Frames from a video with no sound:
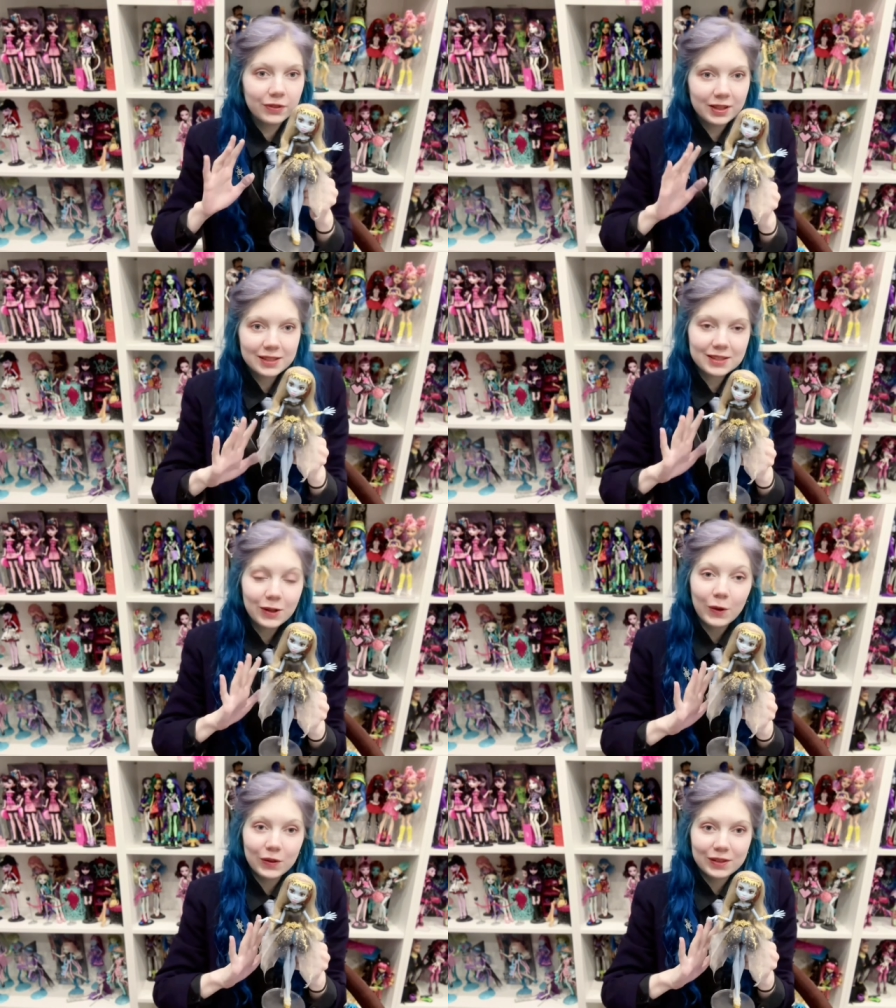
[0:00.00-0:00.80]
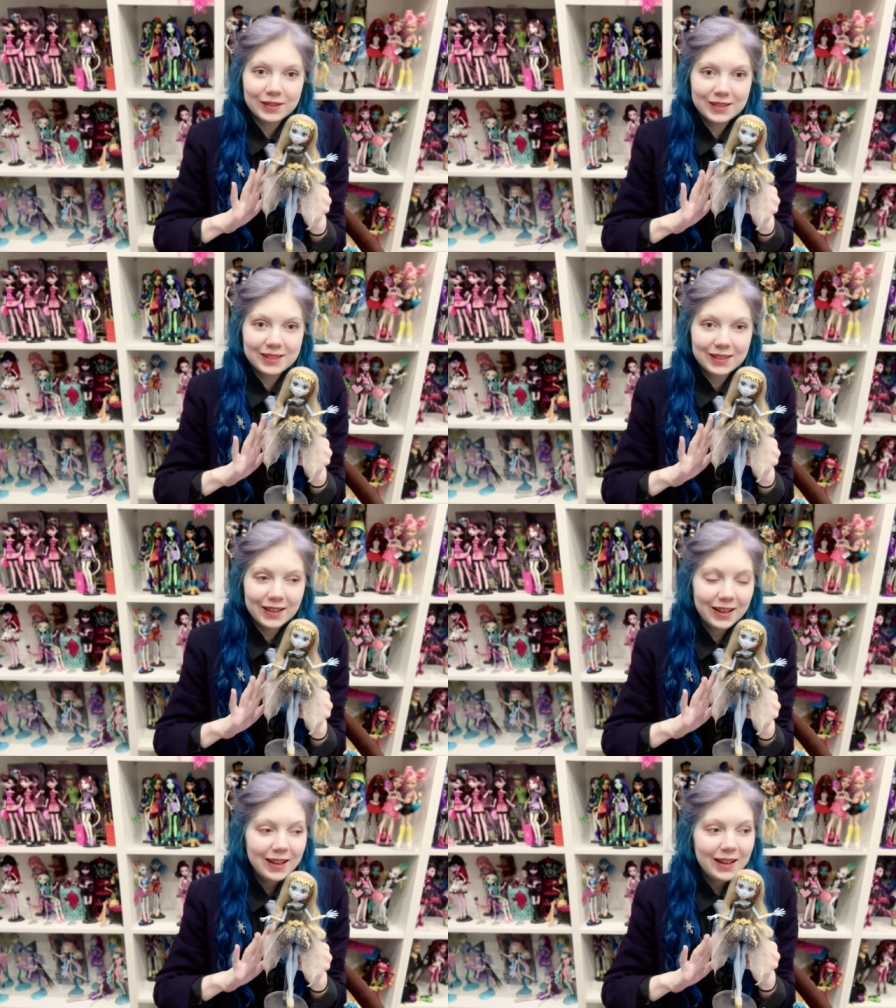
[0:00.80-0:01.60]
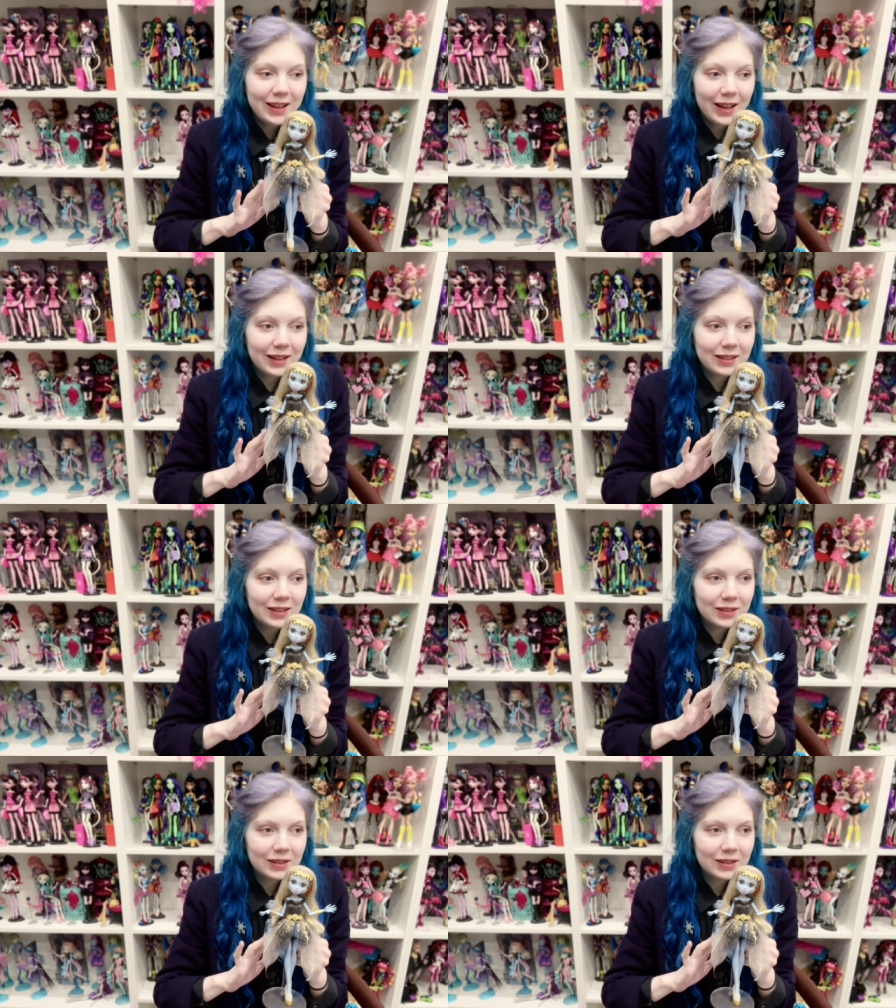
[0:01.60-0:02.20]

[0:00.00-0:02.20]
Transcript: these dolls and it